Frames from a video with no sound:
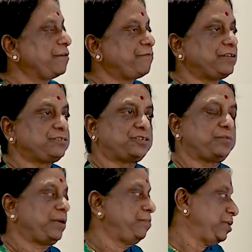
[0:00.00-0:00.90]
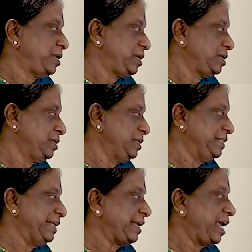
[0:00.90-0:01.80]
First, remember
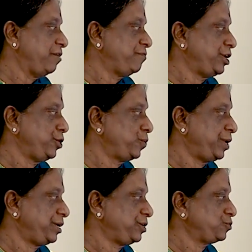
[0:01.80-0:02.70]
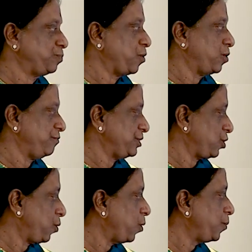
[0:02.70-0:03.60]
that every neonate is born with a
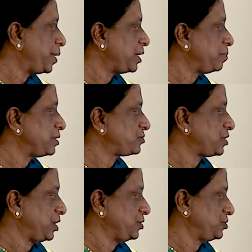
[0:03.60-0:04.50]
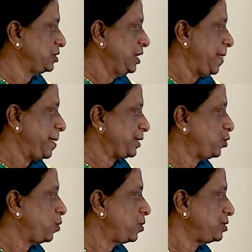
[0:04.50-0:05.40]
hope and a message
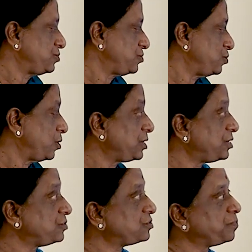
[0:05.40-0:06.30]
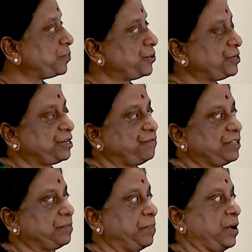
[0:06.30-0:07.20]
that God is not yet disappointed
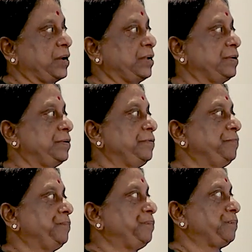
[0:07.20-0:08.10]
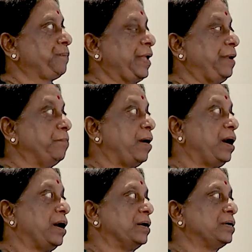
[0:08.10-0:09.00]
with man. And
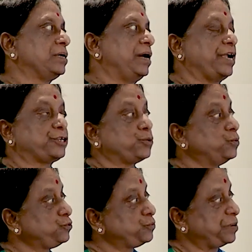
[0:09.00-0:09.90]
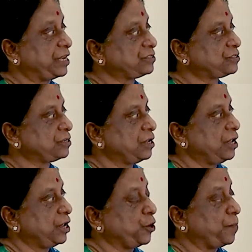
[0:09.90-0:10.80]
Ma, at whose breast
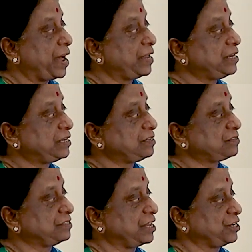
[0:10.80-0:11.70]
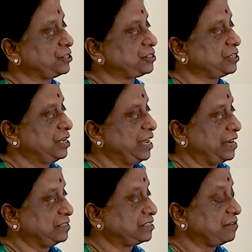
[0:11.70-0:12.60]
humanity is nourished
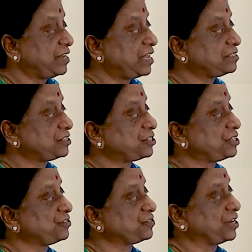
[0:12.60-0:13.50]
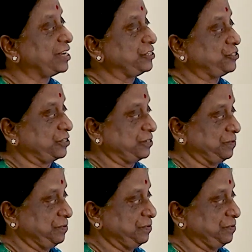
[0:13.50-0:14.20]
and civilization is cultured.